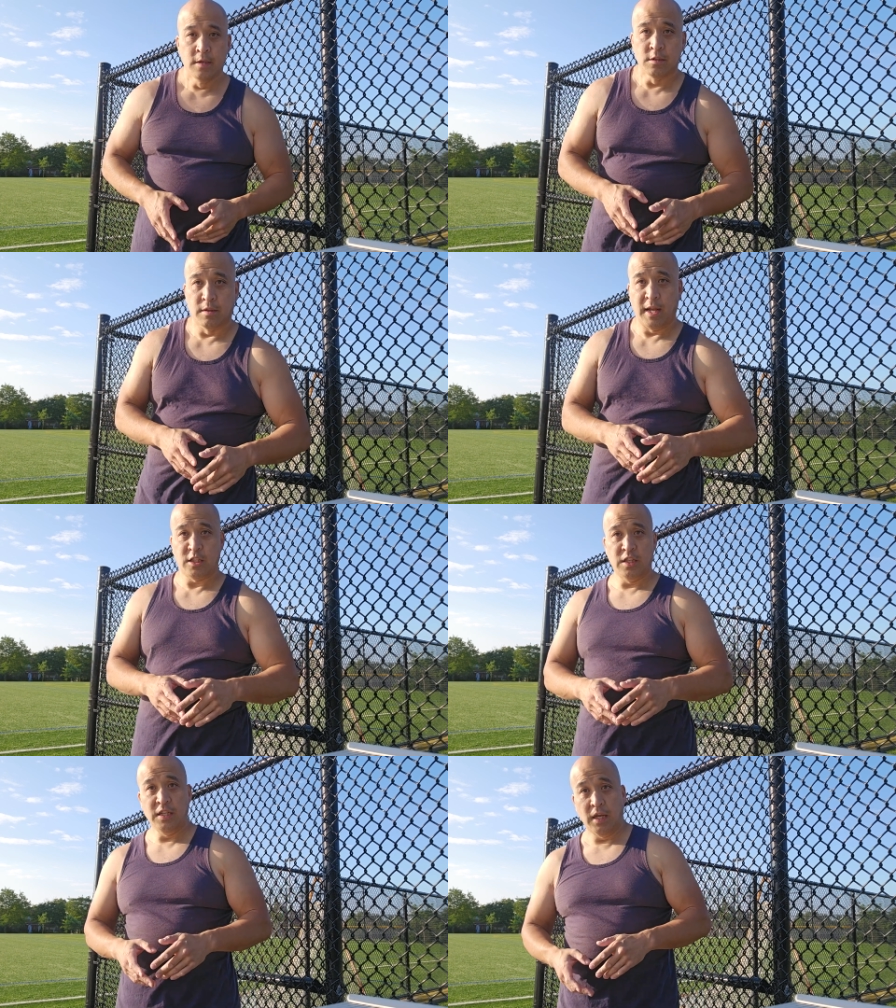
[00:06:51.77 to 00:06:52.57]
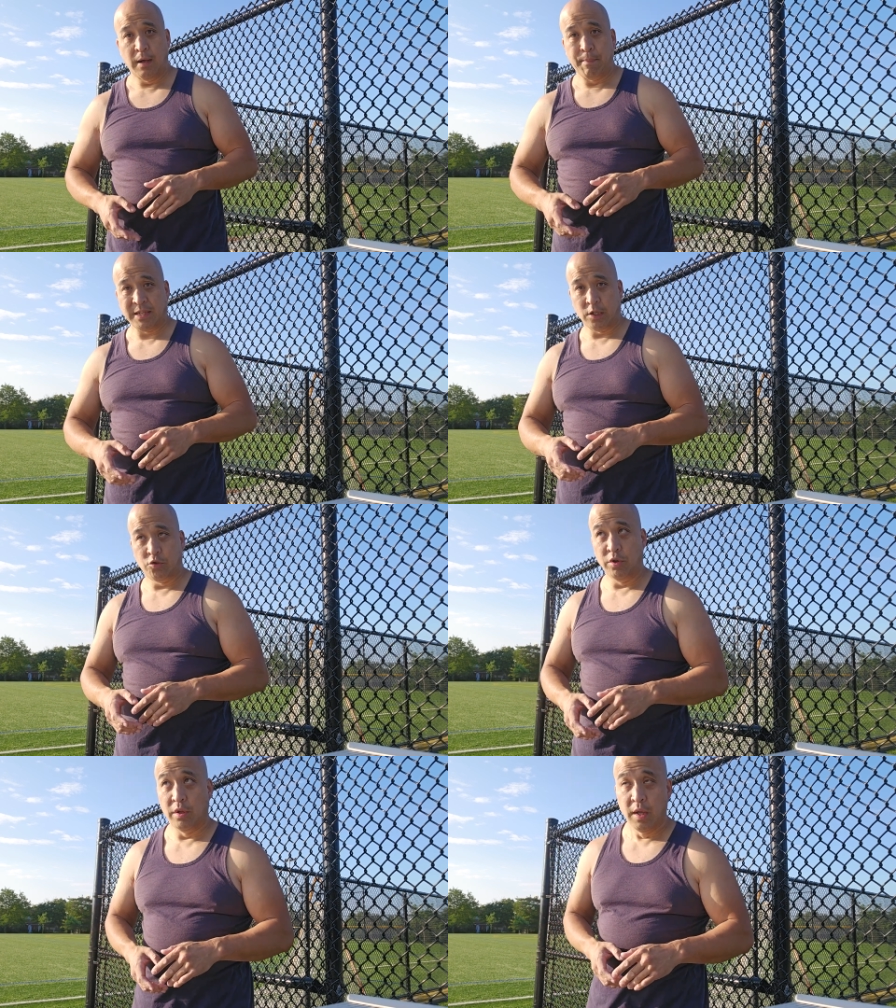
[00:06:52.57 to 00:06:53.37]
So that's the basic
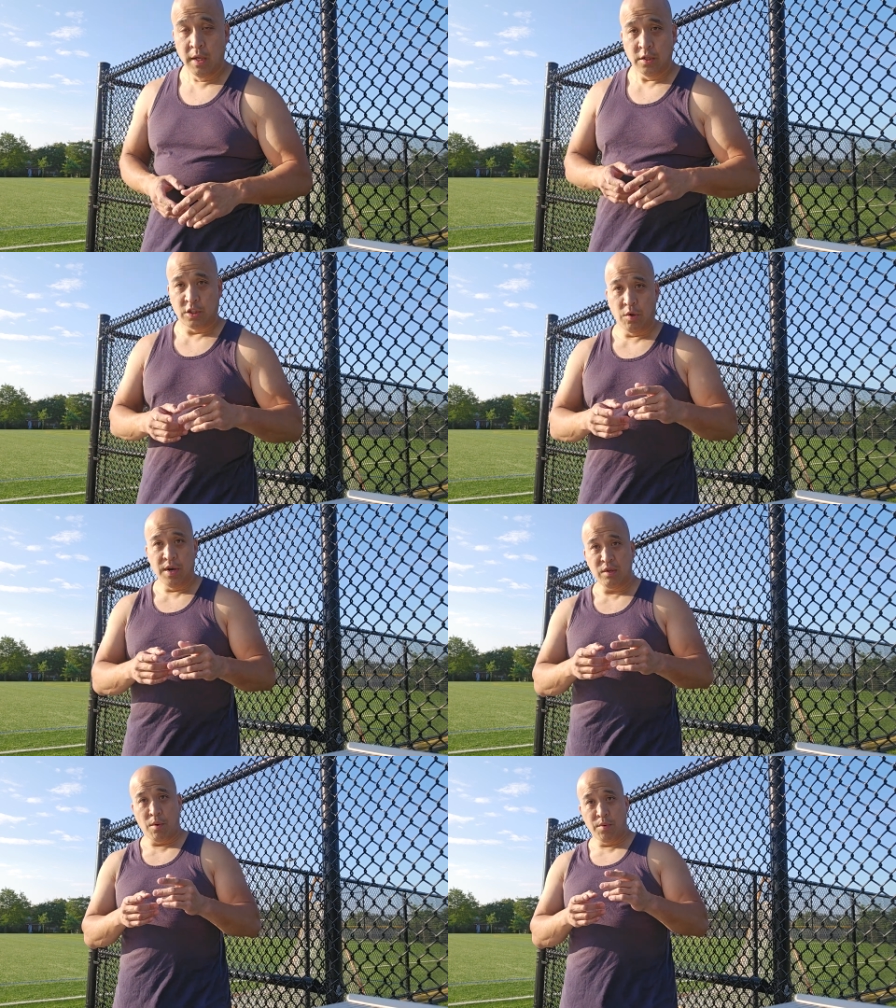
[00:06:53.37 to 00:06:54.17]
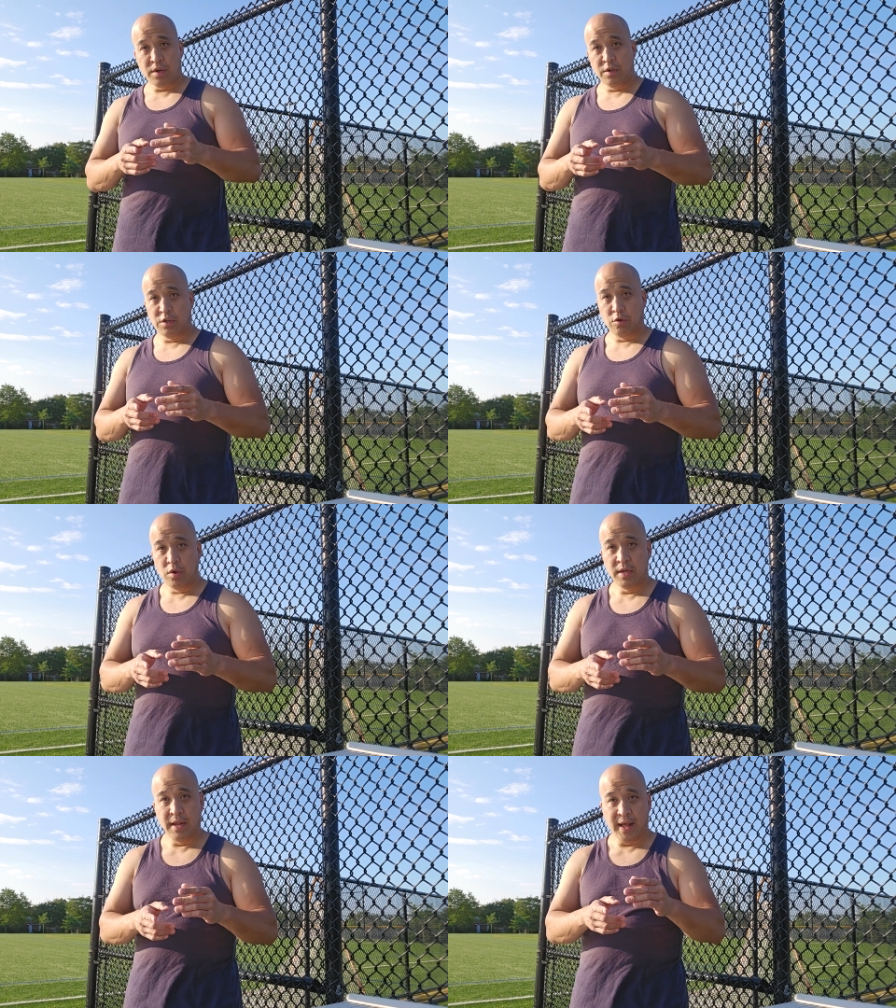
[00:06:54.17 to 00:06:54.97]
drill. So another one we're going to do,
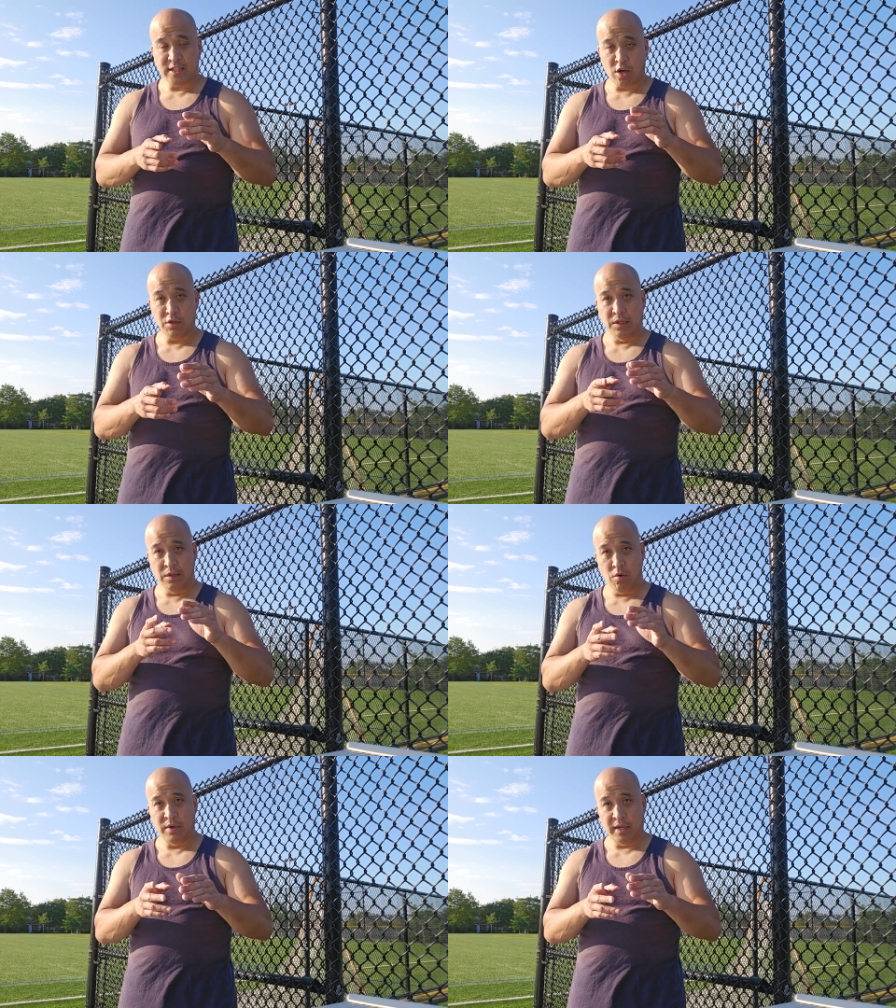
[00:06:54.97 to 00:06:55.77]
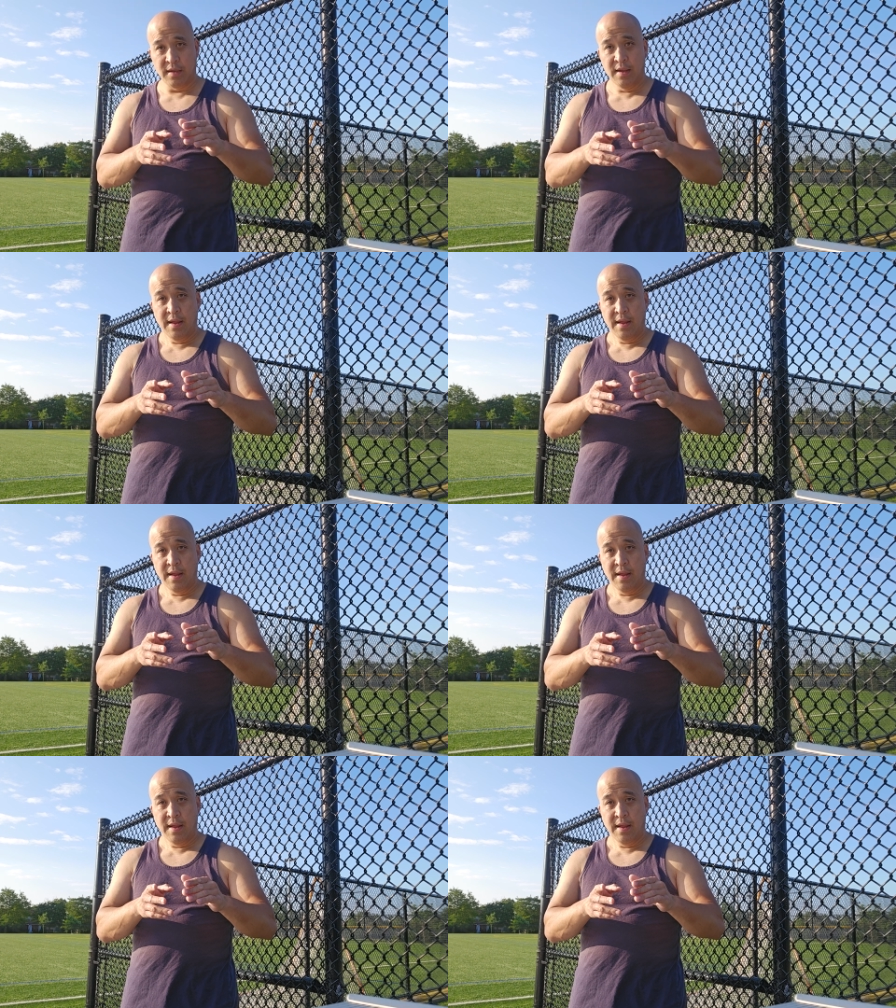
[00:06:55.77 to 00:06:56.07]
now that's called the loading.